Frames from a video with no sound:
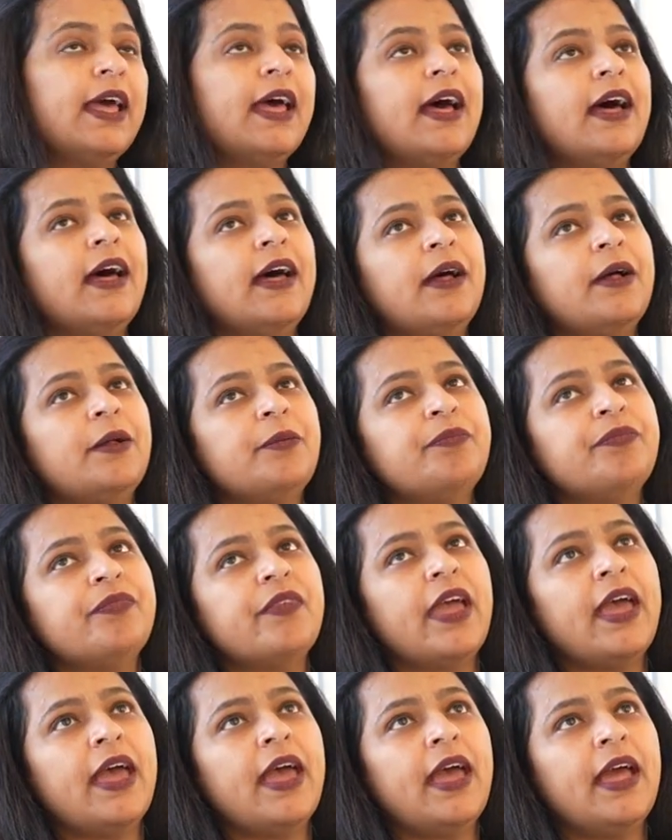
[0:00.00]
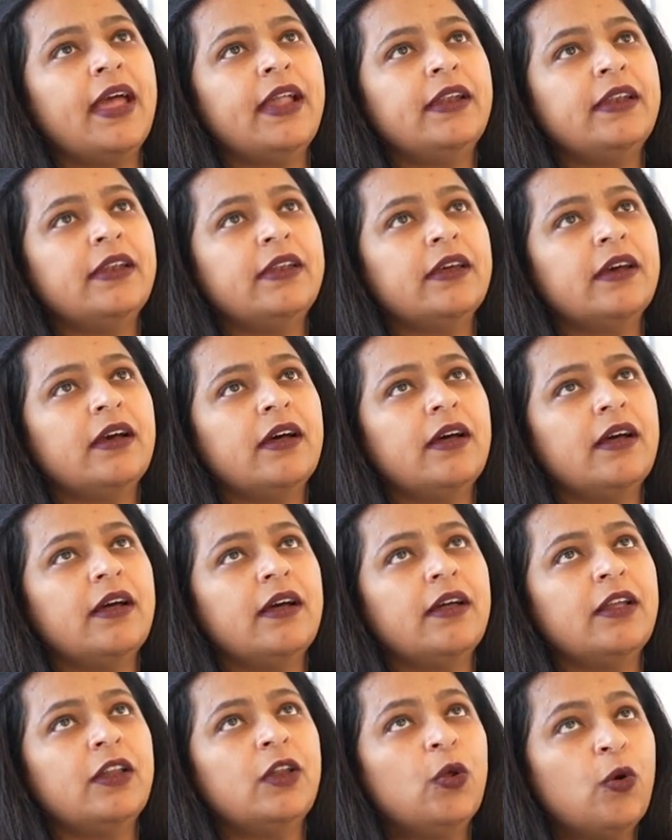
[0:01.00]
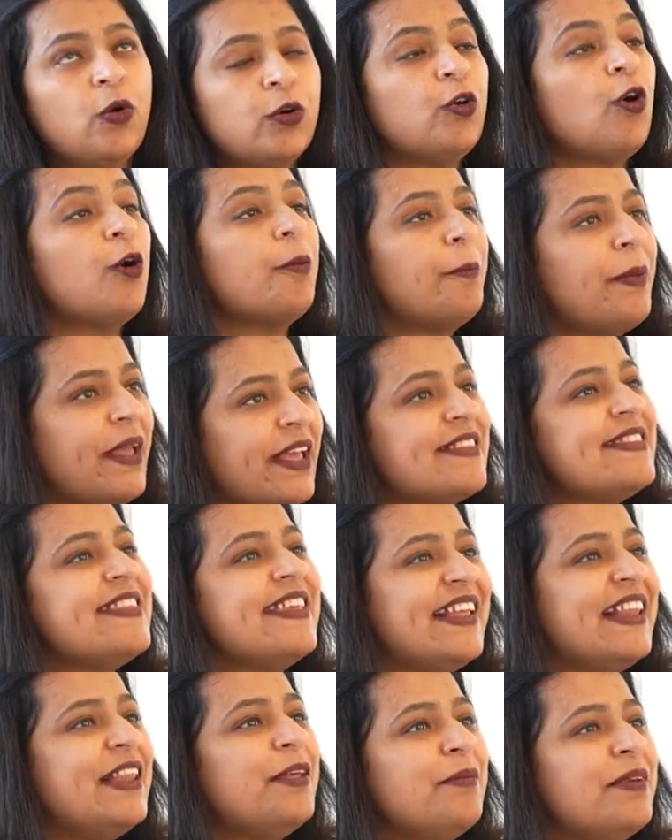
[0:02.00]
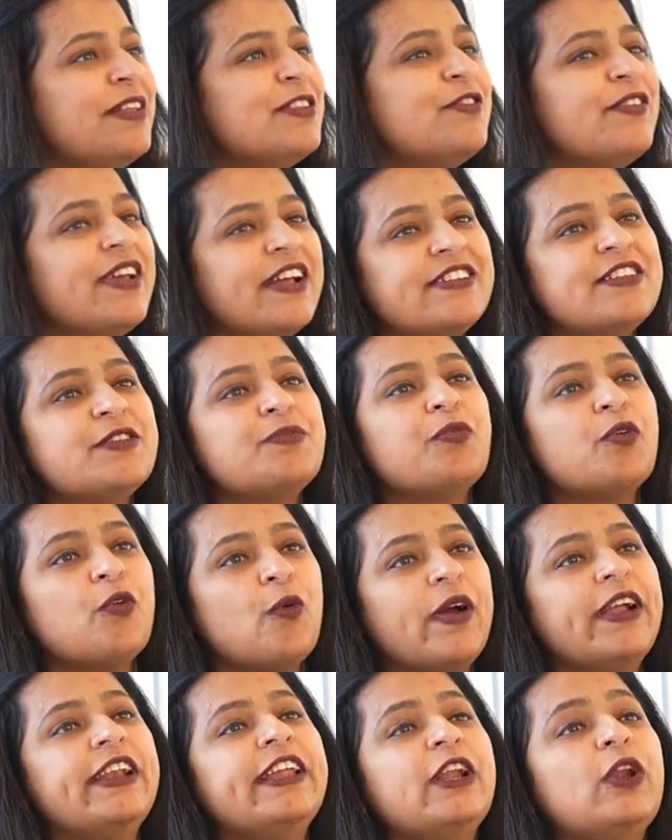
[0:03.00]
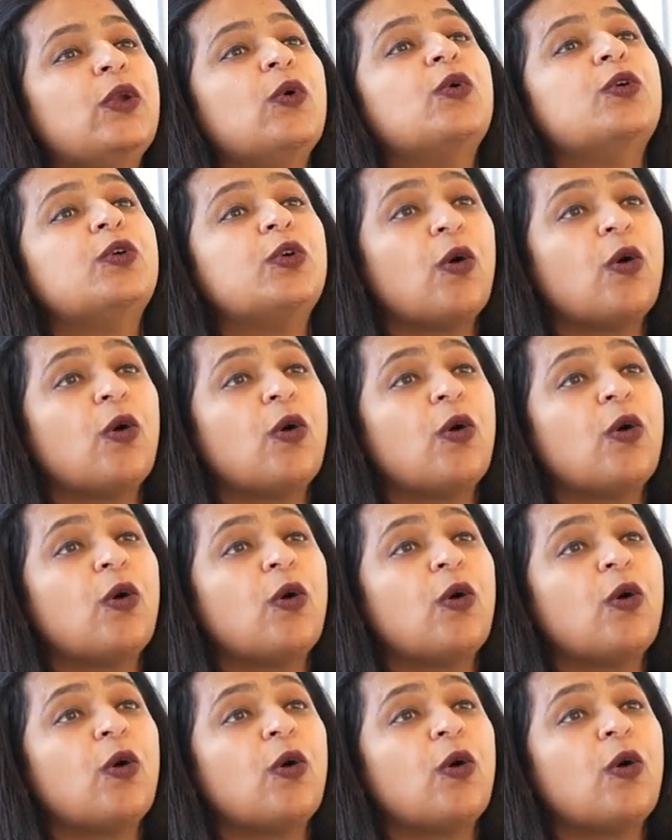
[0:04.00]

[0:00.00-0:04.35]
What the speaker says: And low doc basically means we are just providing low